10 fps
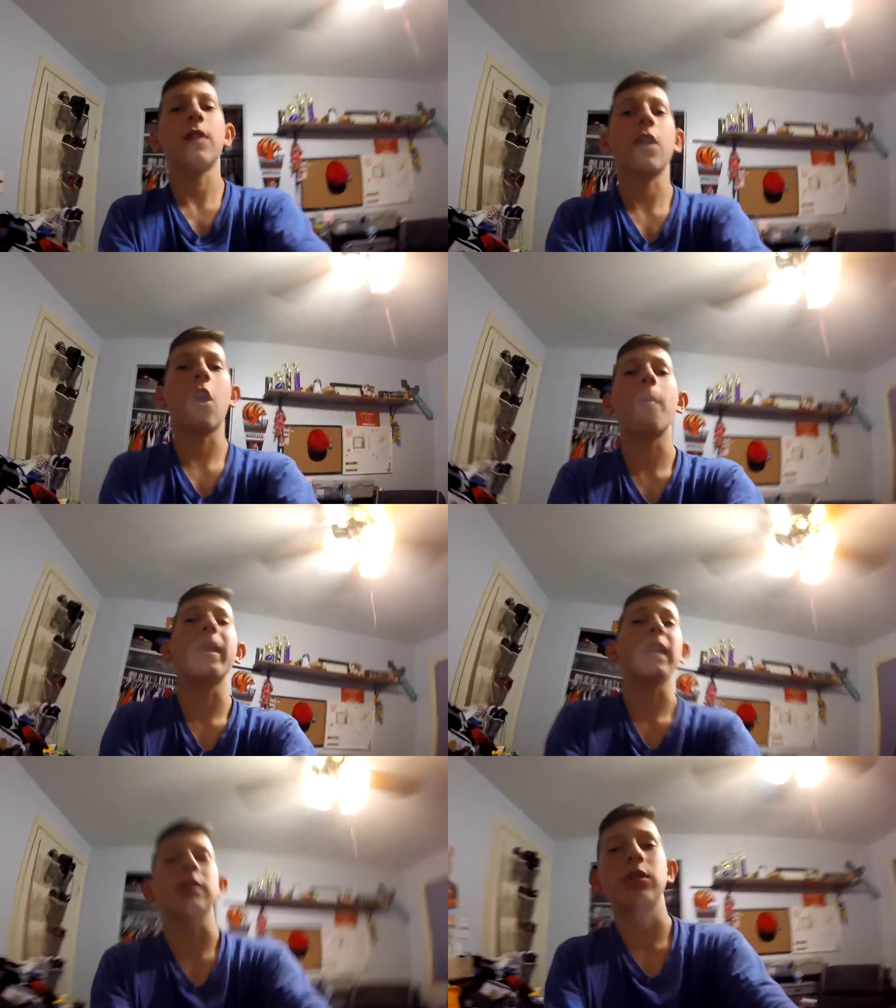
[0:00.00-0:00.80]
vlog.
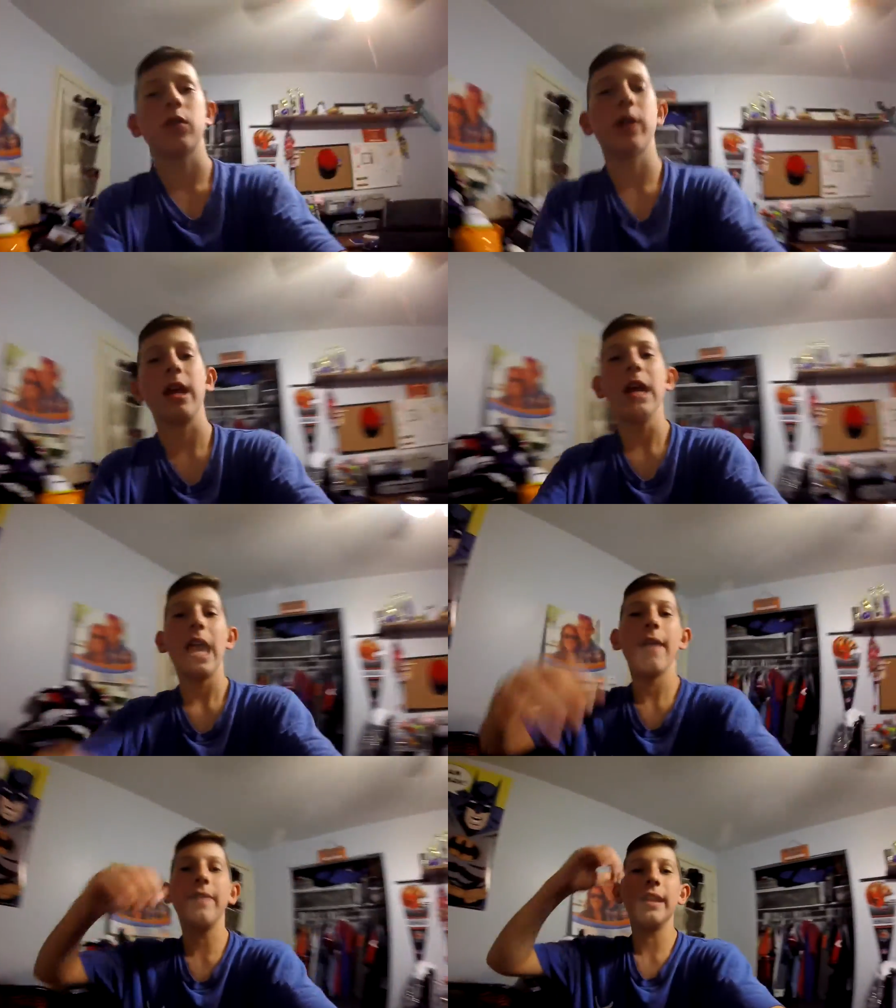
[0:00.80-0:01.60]
Hope you guys enjoyed it.
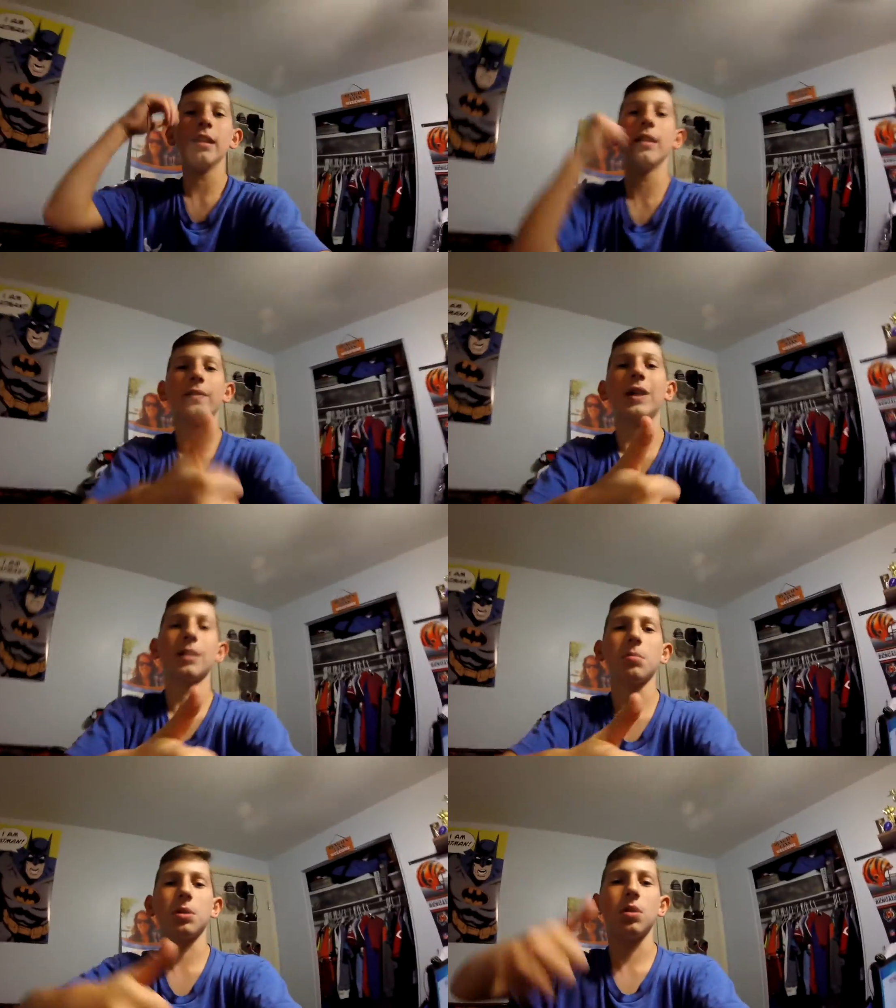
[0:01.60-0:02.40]
If you did, leave a
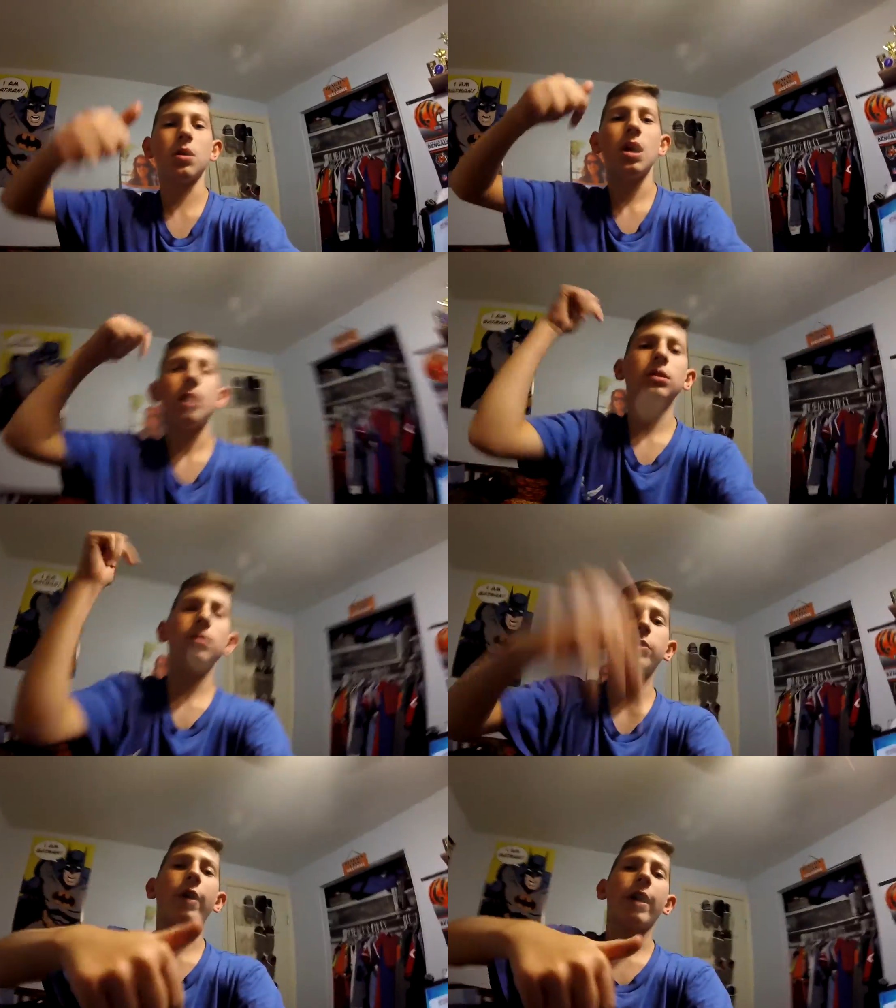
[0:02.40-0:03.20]
like down below.
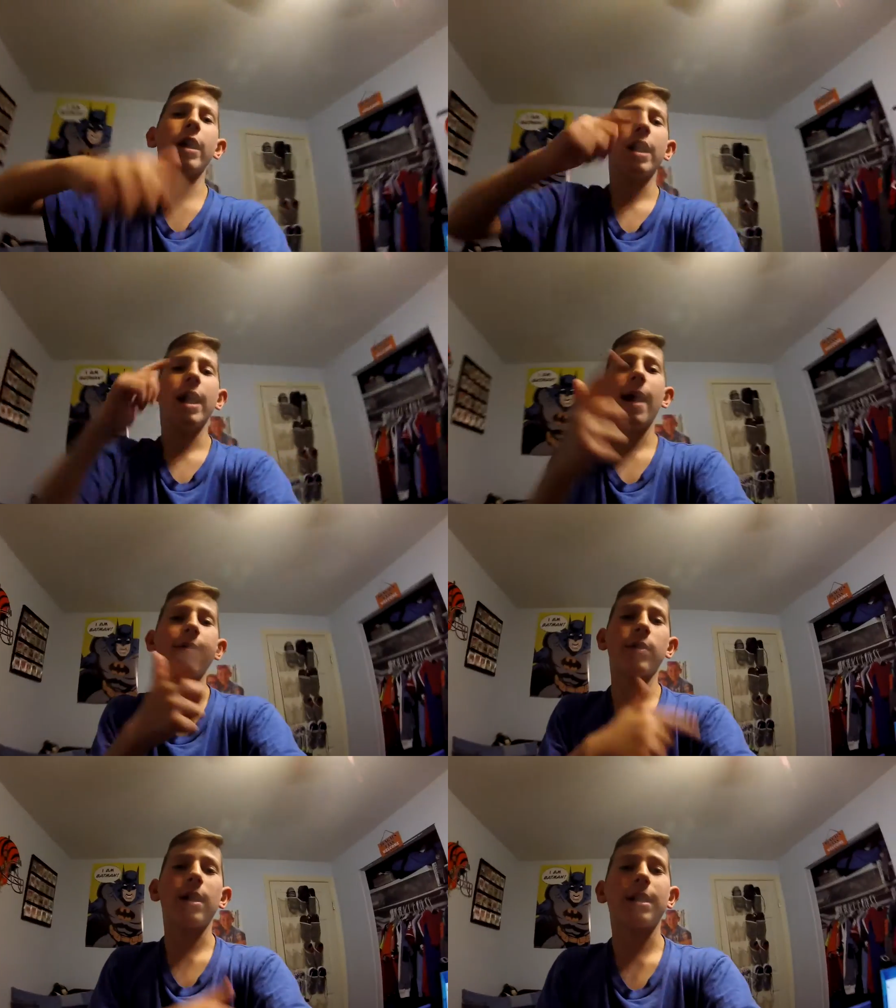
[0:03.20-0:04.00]
Subscribe.
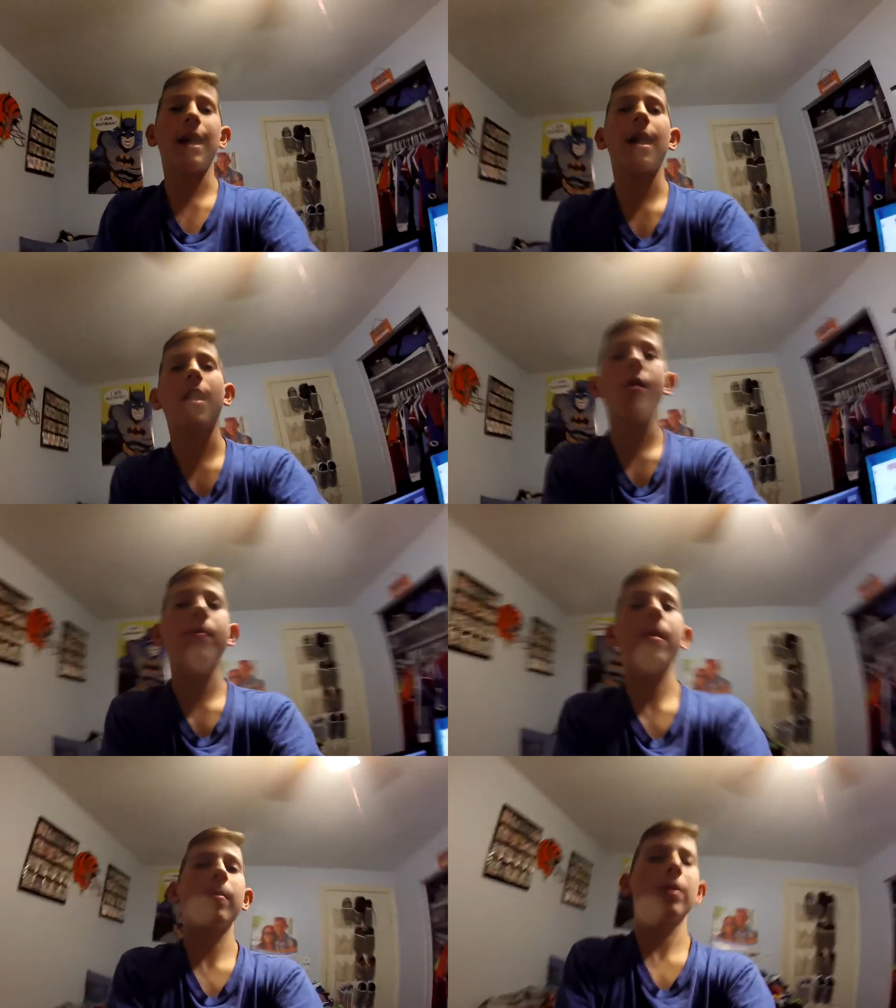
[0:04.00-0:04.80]
Have a great day. And
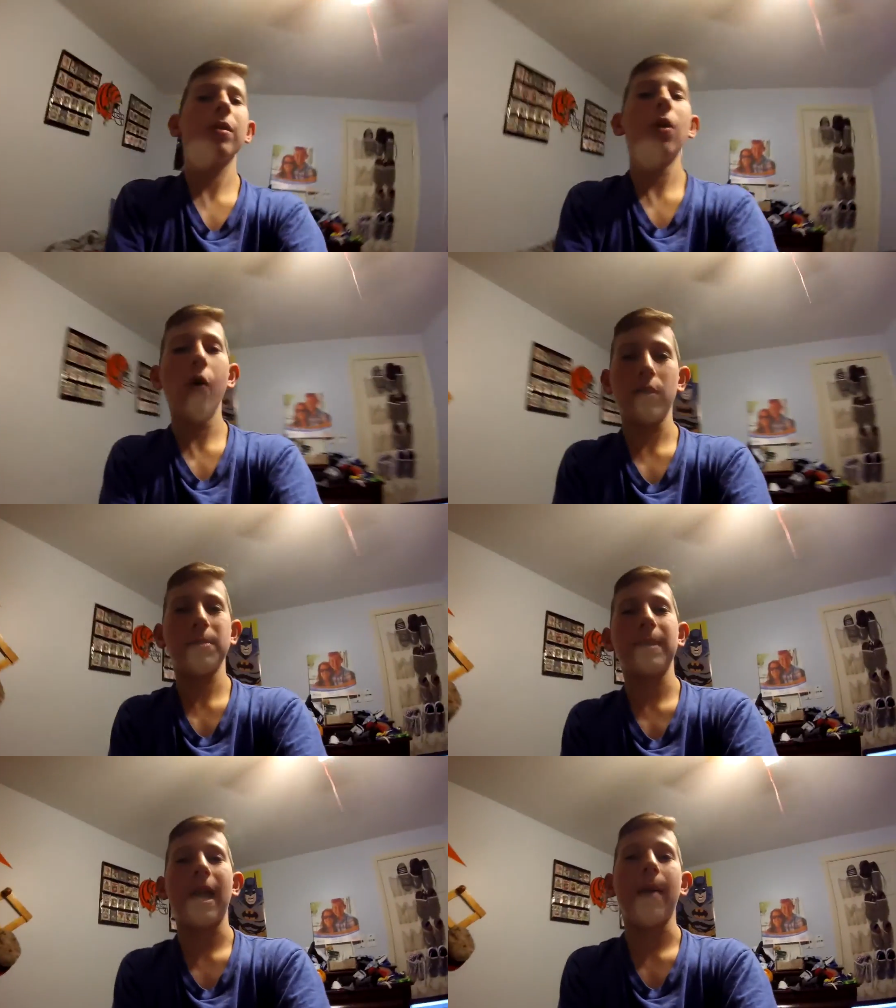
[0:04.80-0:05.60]
remember,
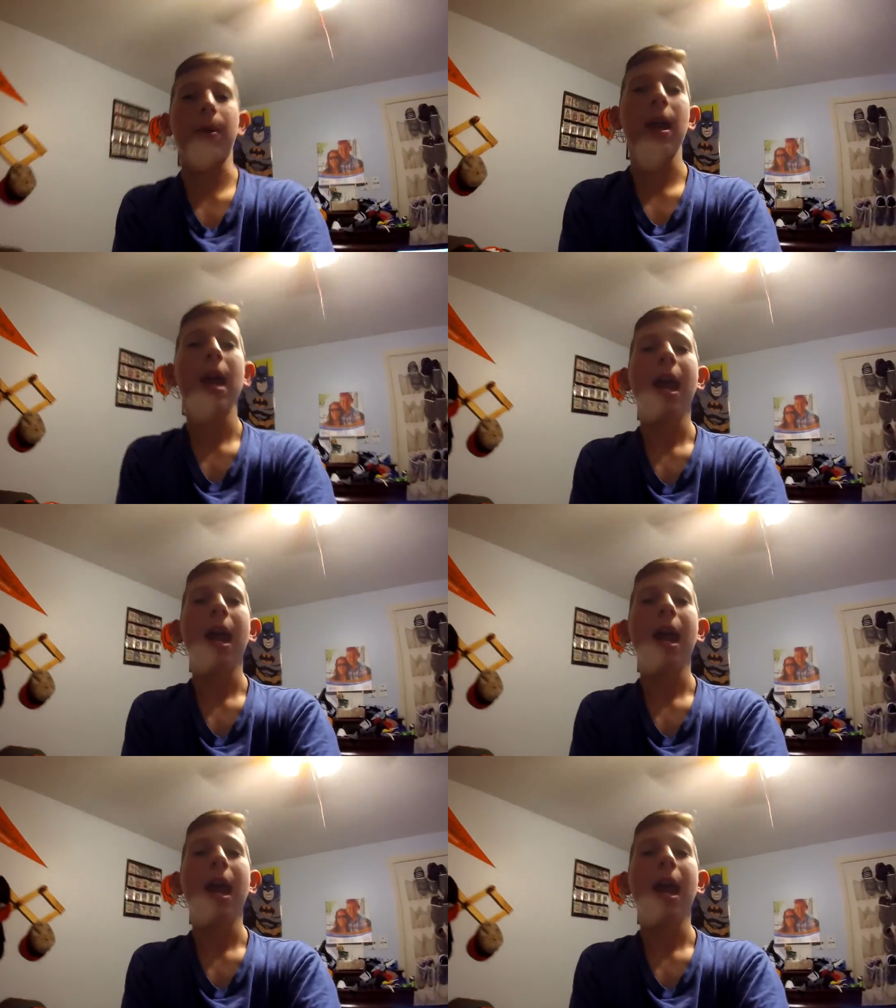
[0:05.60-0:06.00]
always be happy.